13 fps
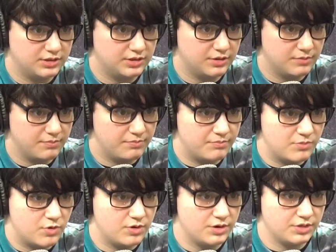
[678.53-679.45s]
the
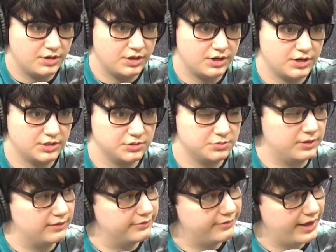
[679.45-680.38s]
more the curse will
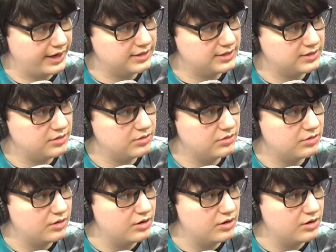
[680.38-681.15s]
affect you.